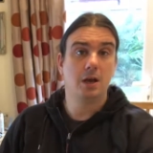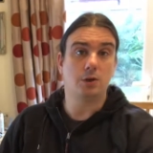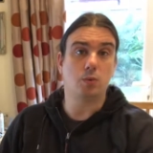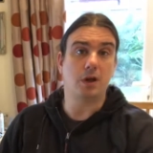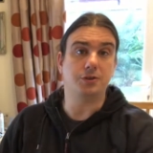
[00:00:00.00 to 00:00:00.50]

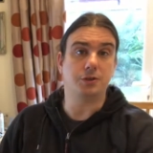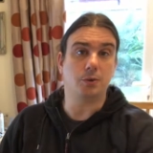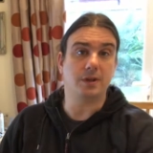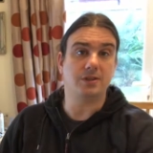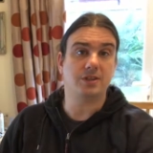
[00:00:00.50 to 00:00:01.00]
as well as
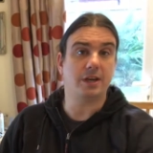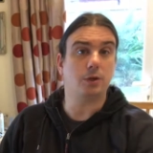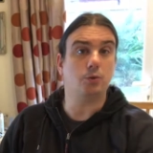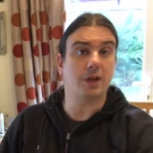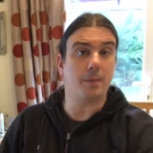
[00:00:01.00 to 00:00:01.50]
doing
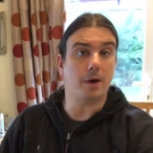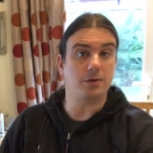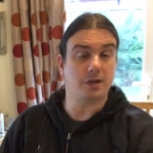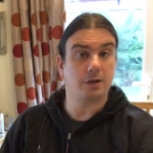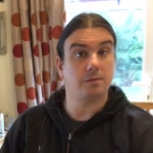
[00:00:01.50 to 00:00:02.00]
technical
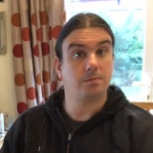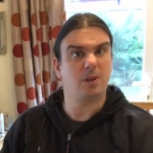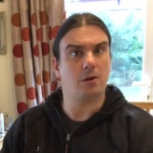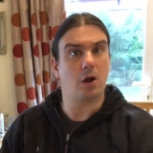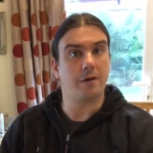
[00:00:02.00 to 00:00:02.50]
demos, like
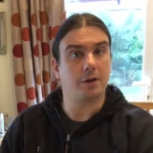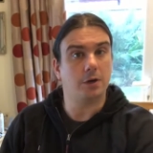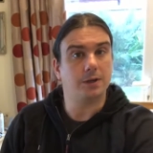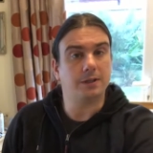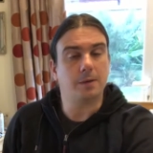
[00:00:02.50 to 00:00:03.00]
live
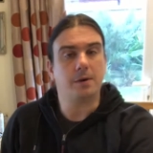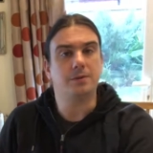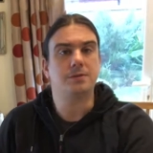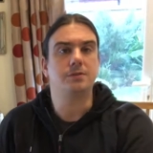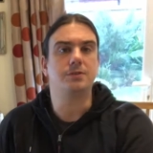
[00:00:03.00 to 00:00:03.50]
coding
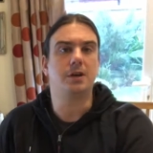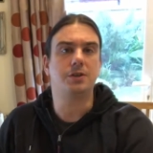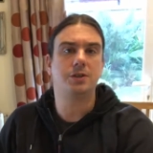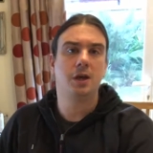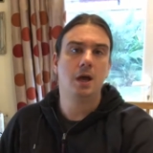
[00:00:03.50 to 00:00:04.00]
demos and
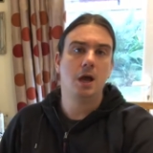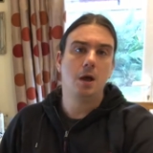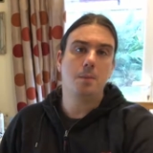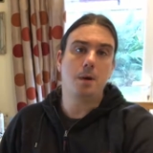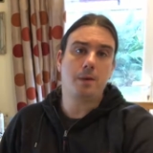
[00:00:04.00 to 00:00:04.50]
such.
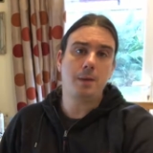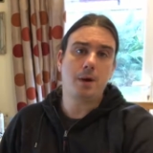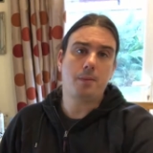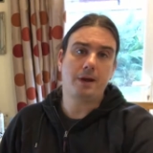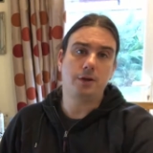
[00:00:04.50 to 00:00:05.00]
But a
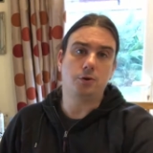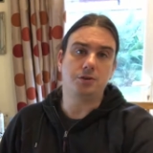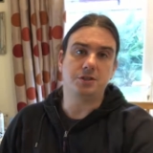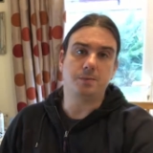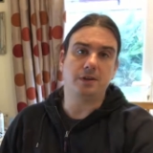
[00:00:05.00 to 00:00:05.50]
play-by-play
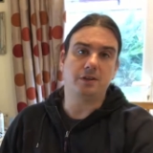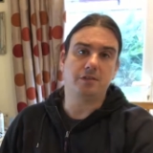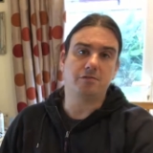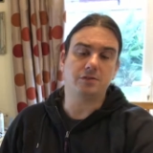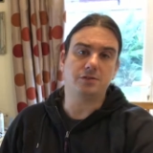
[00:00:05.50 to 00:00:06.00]
course is a bit
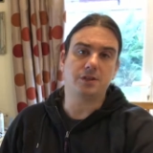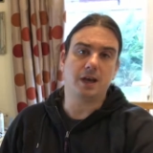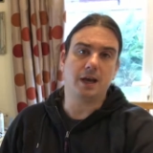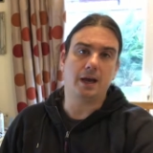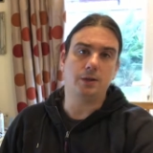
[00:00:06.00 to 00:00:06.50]
different.
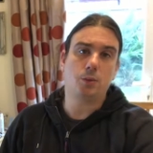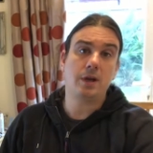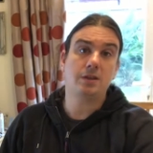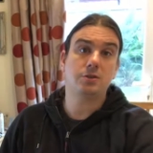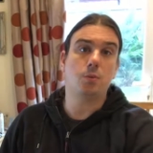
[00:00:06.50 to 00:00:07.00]
And the
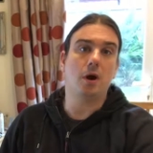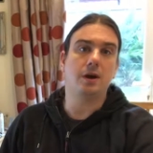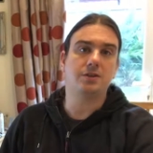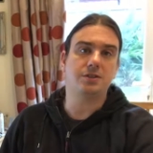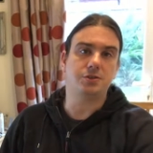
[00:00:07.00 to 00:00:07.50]
way this
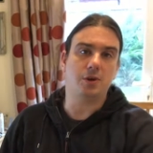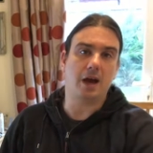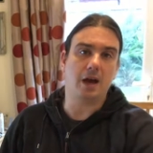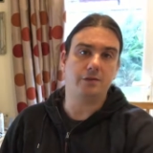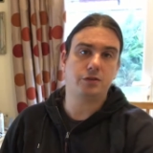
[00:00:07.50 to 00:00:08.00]
works is you
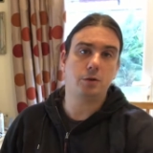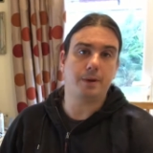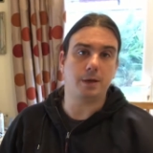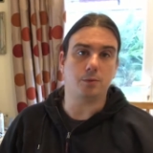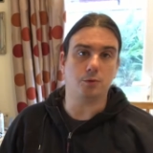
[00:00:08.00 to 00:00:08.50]
have two
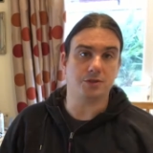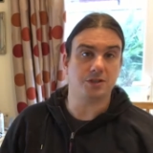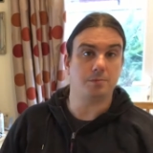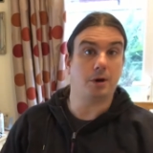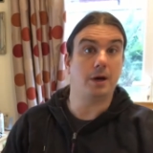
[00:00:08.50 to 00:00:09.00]
people
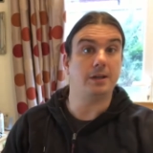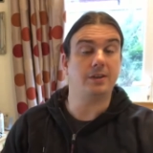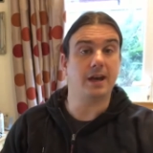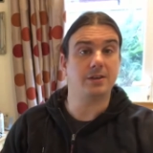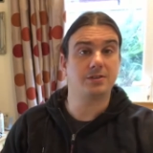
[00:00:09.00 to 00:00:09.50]
sitting behind a
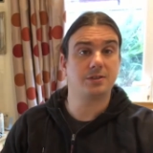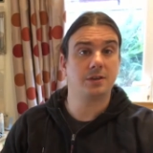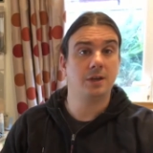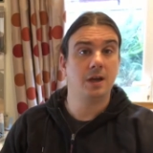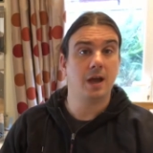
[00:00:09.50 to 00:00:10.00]
desk